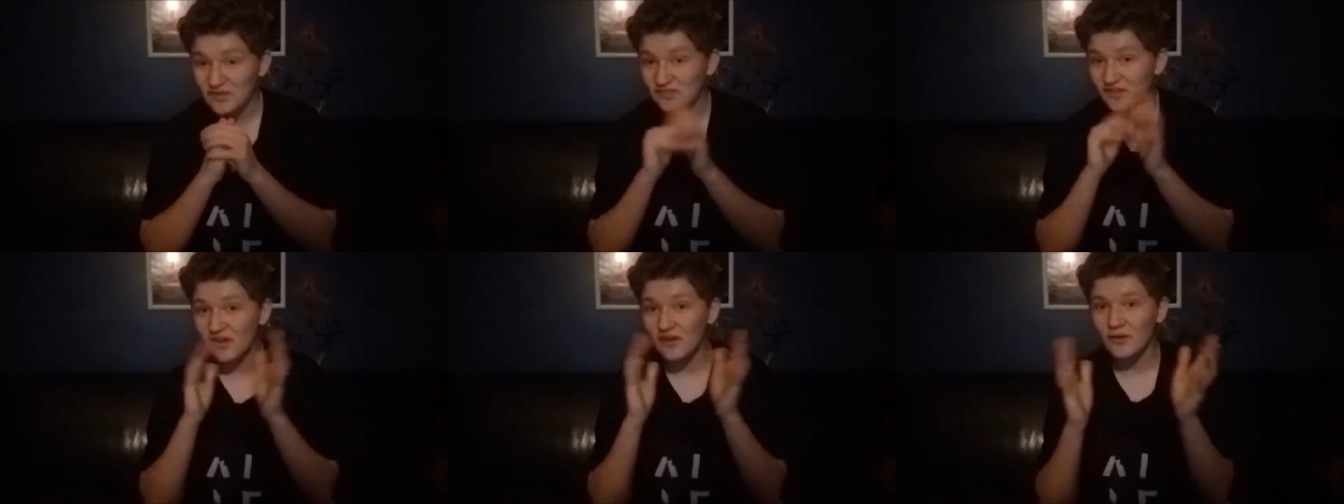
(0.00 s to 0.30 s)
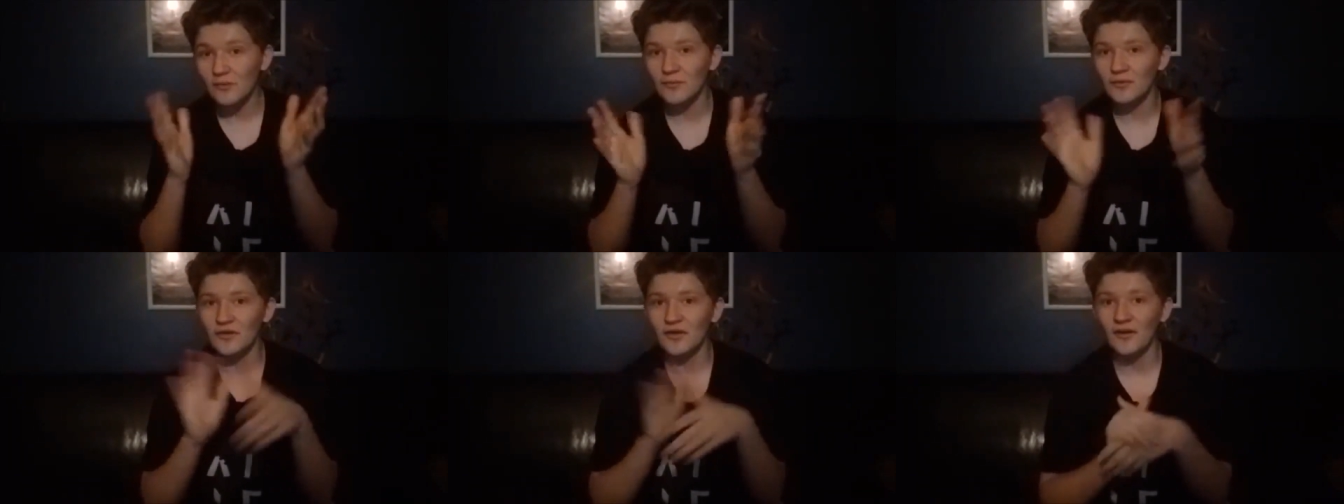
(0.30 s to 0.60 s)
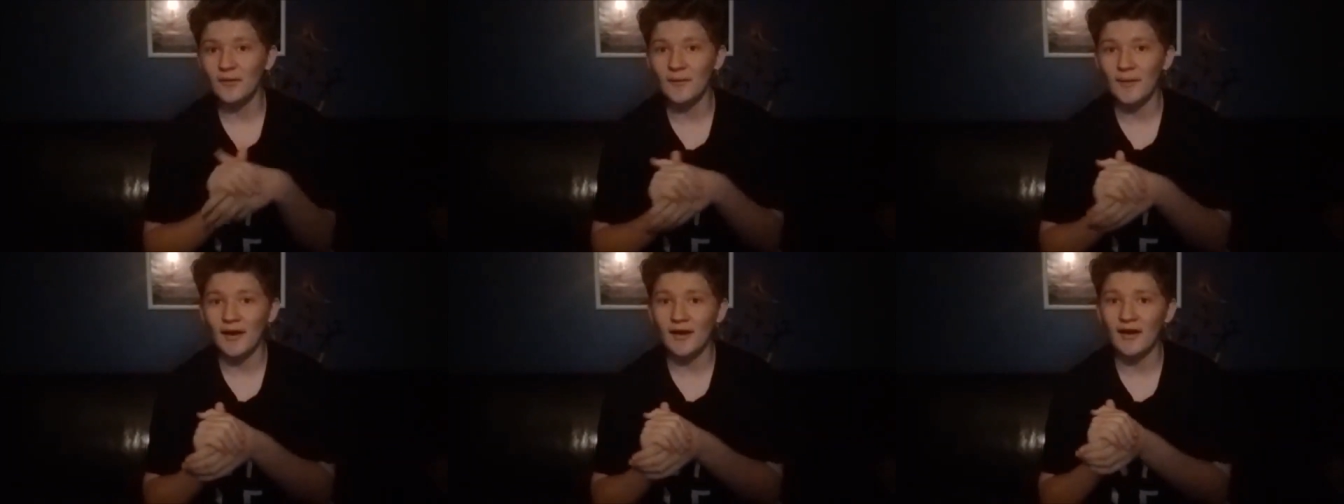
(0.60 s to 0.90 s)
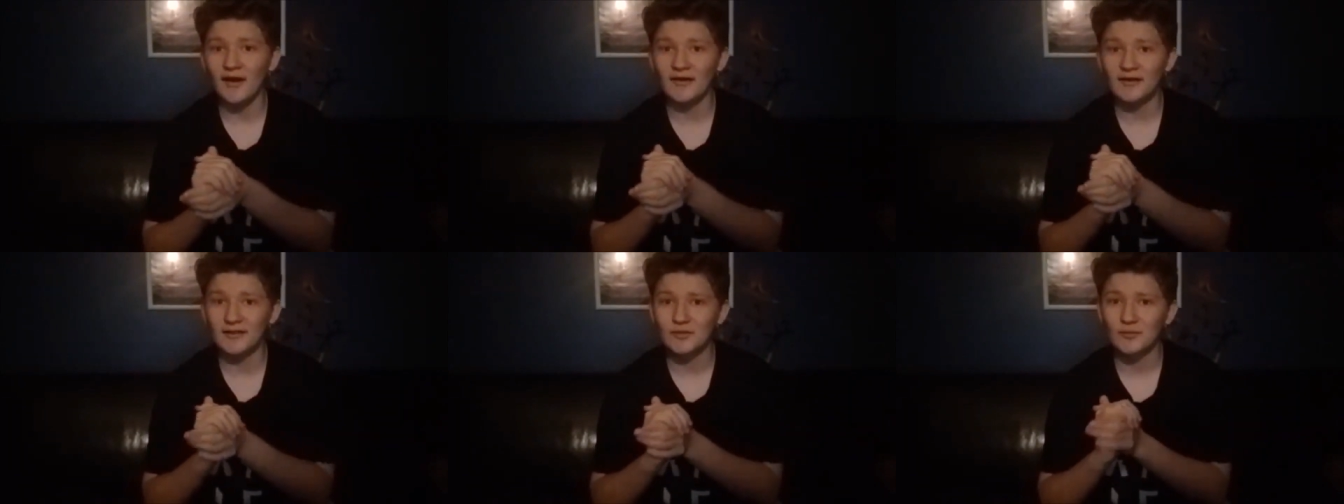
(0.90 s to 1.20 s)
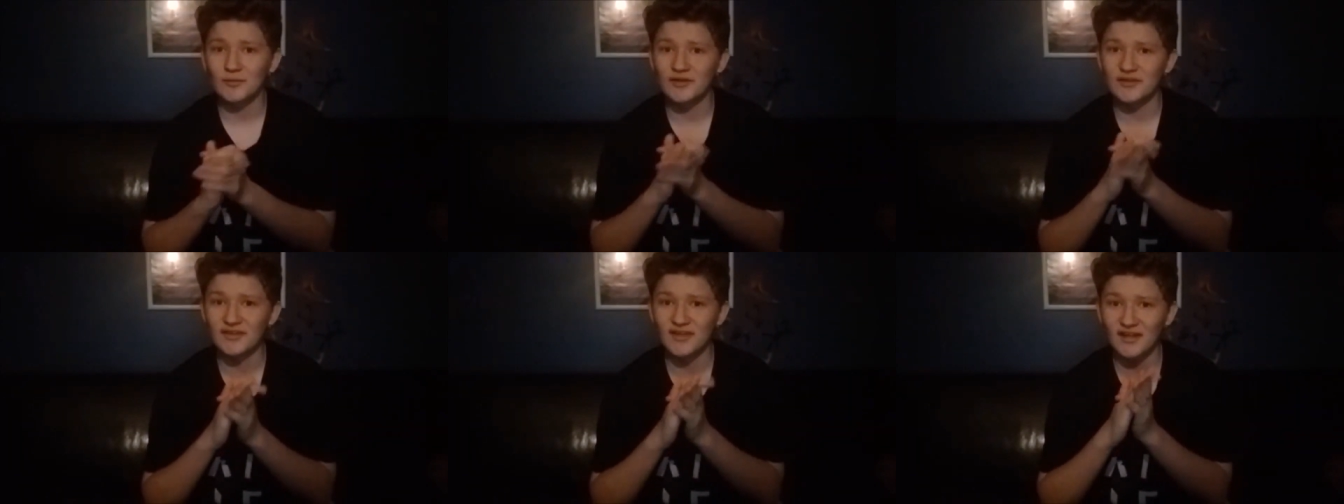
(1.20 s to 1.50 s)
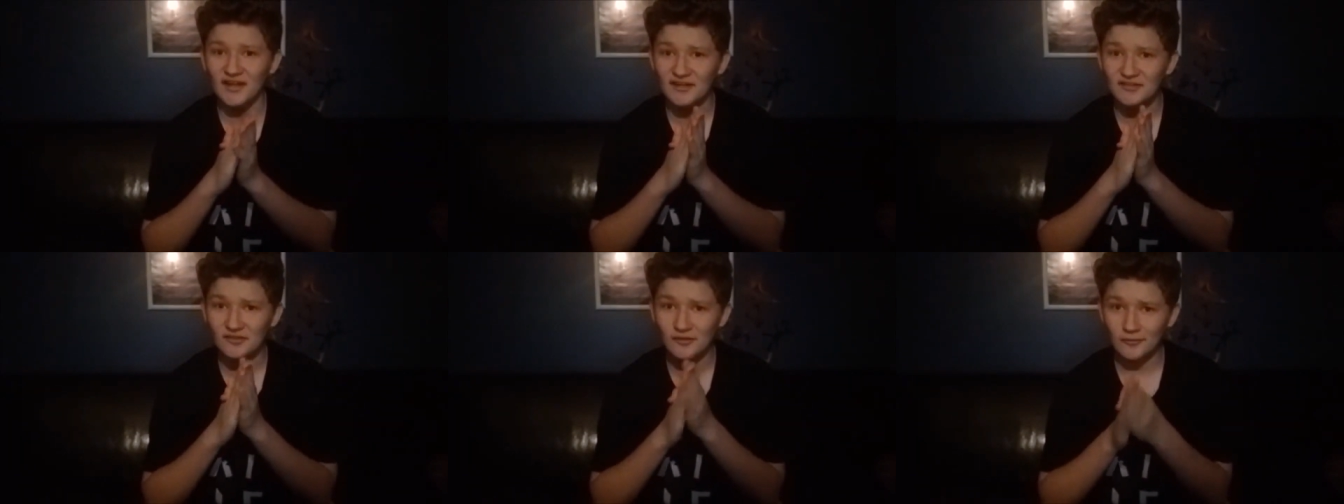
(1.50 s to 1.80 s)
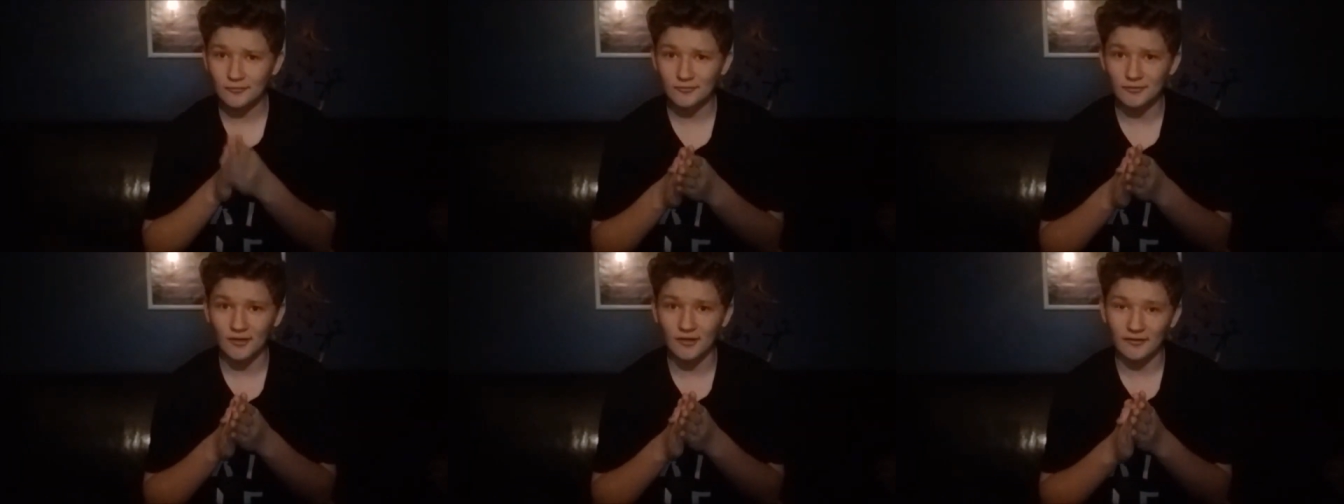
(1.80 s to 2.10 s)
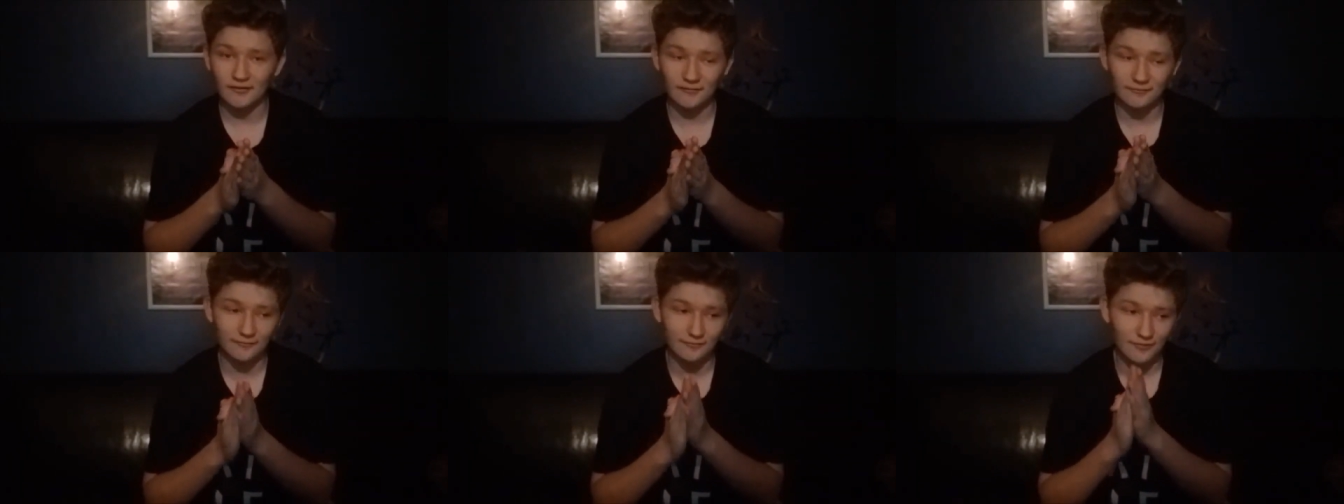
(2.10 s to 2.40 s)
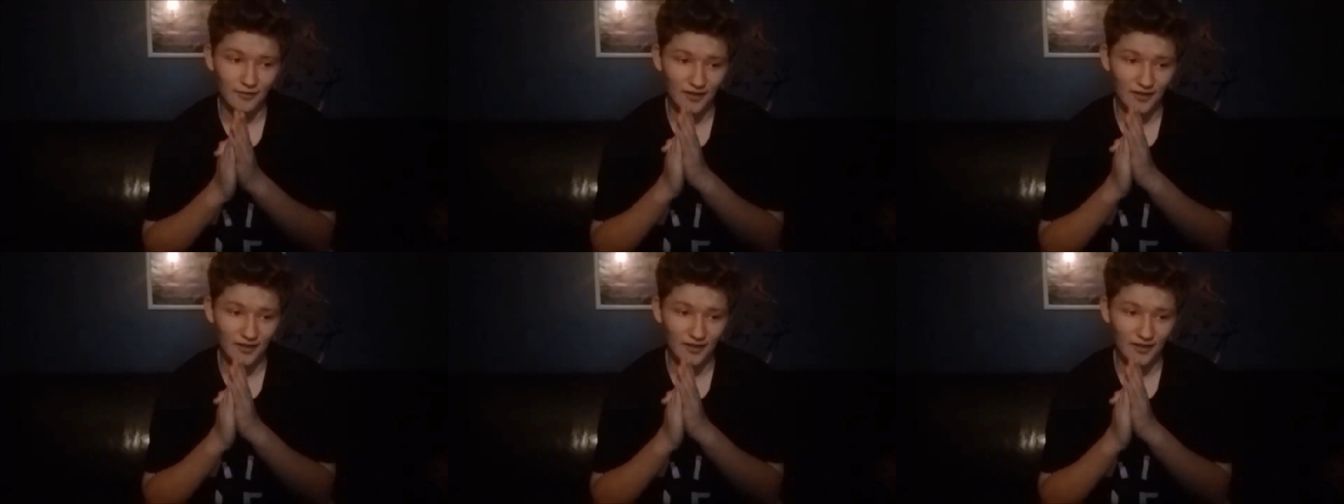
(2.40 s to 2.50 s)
terrible about Halloween that I don't love,